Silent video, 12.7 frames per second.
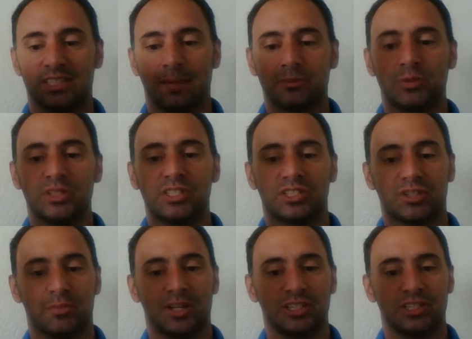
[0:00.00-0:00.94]
squeezing
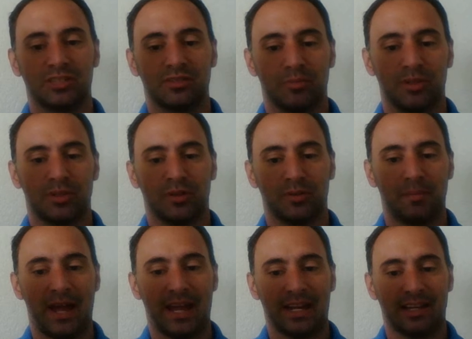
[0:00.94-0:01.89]
so much? We told the
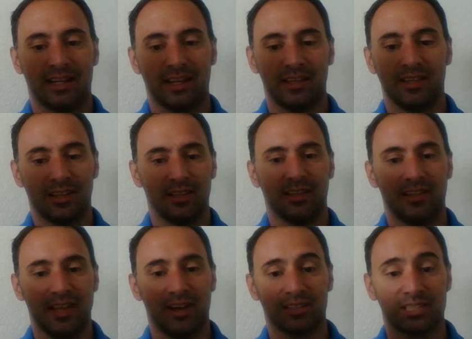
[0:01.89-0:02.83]
pec in the
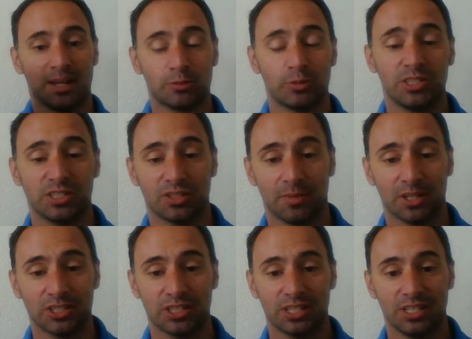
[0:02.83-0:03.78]
delt, stop squeezing so
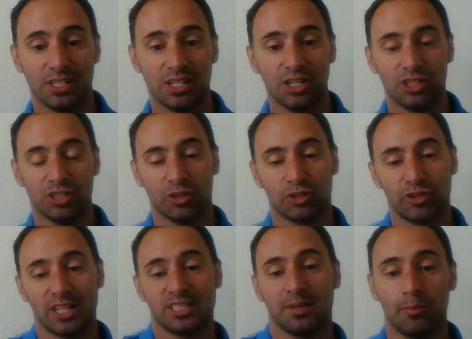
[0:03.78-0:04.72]
much, so the
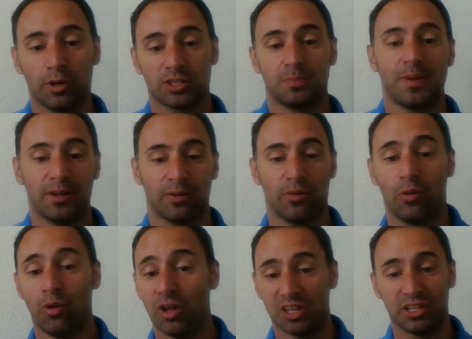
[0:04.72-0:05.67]
tricep works better
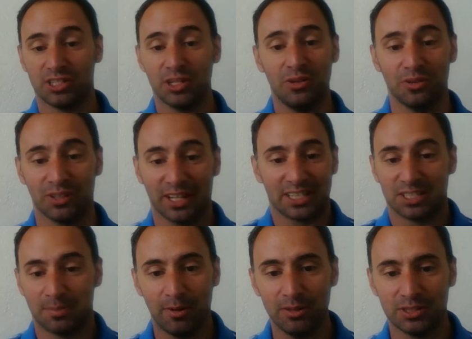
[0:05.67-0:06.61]
all on its own, like it's
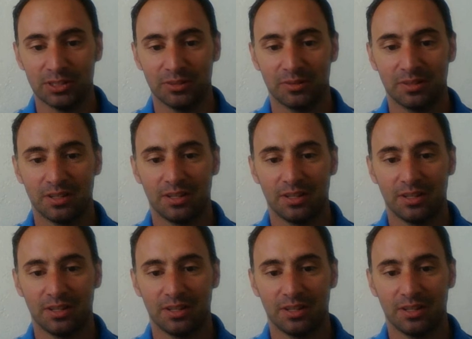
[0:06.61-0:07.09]
supposed to.